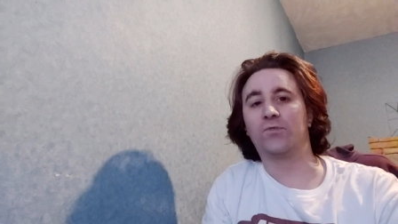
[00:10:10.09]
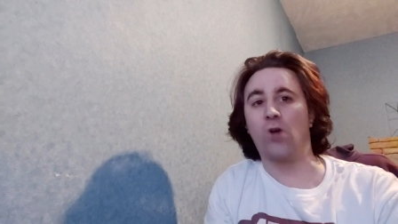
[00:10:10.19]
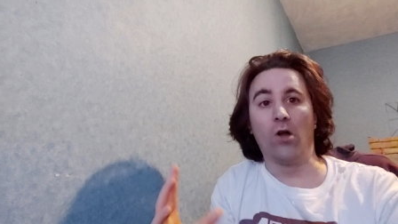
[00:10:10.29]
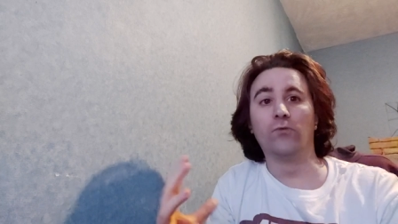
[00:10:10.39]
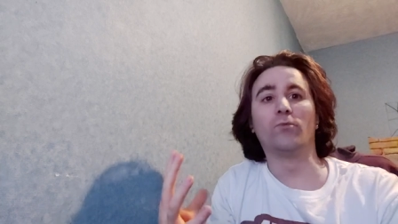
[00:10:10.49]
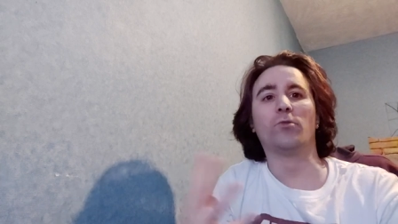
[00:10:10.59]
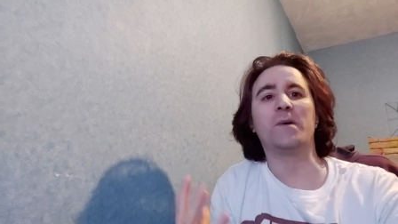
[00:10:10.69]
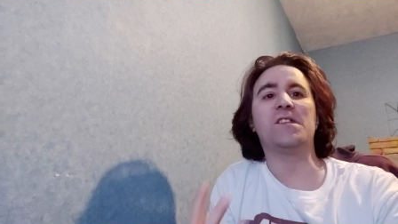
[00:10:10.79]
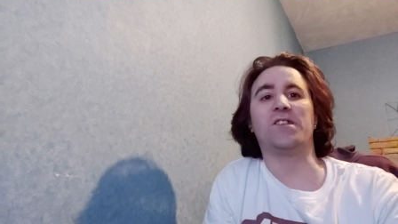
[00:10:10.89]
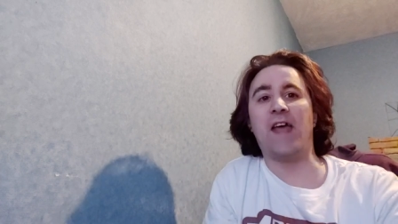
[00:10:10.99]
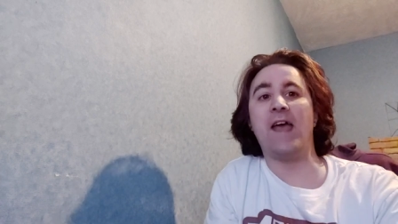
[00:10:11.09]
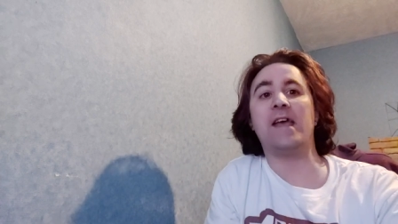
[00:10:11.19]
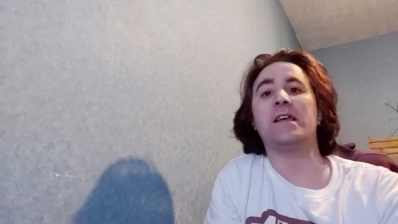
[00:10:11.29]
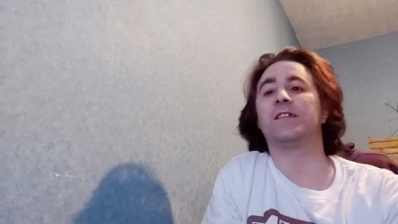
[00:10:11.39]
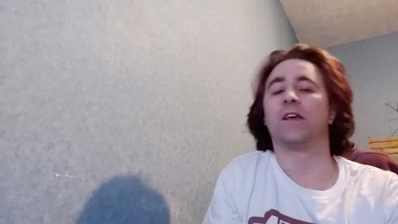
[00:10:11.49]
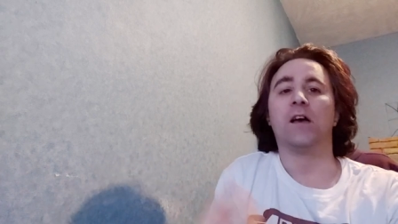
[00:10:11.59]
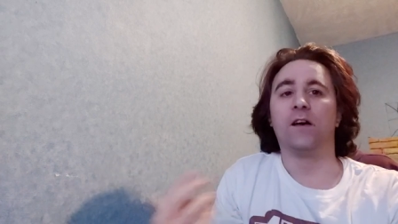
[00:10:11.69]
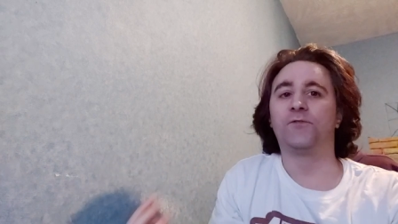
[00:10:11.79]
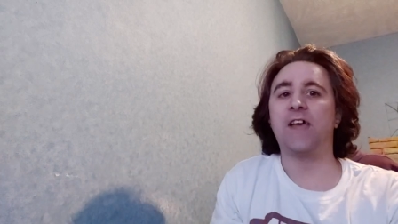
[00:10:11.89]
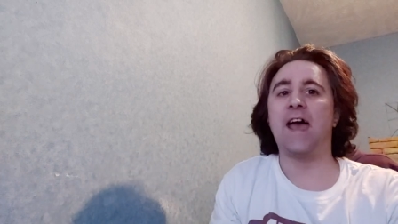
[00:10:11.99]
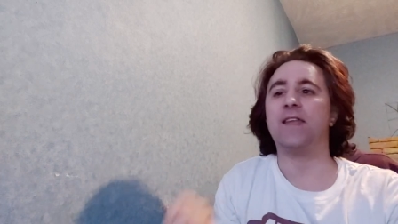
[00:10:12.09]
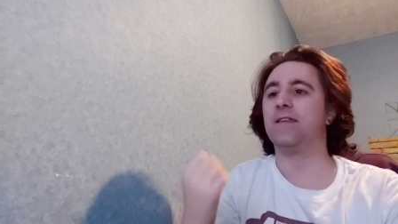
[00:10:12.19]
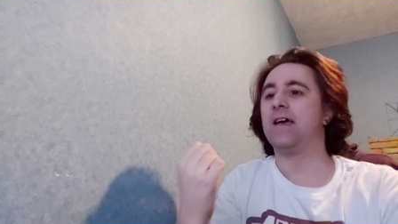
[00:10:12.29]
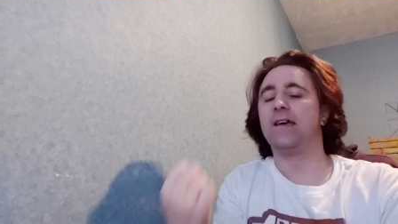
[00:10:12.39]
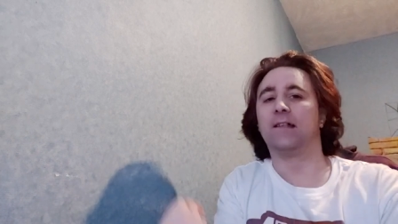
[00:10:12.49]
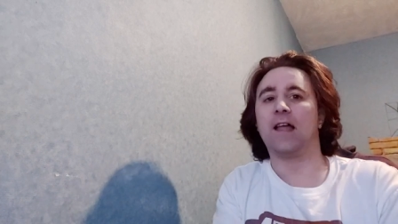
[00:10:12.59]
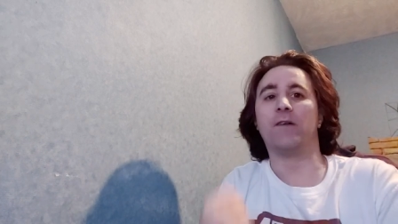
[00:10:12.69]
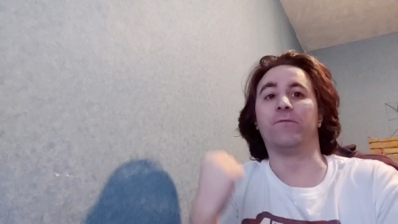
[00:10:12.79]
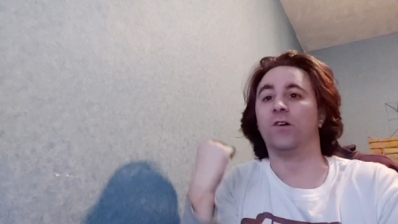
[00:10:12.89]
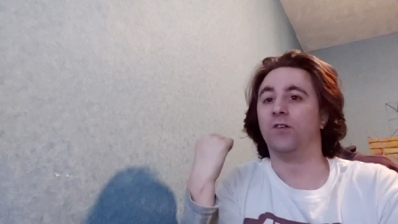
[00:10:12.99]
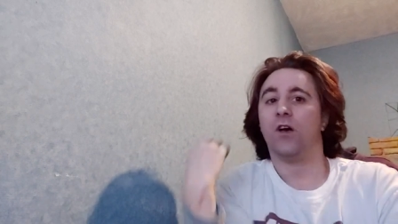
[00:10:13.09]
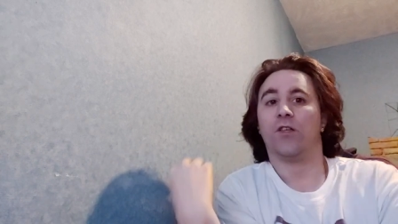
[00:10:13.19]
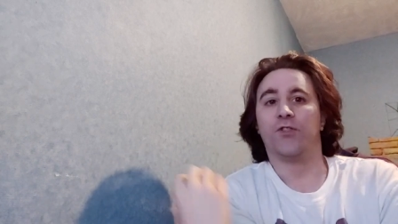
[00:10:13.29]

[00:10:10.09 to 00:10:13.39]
Gone will be the days of 10, 11,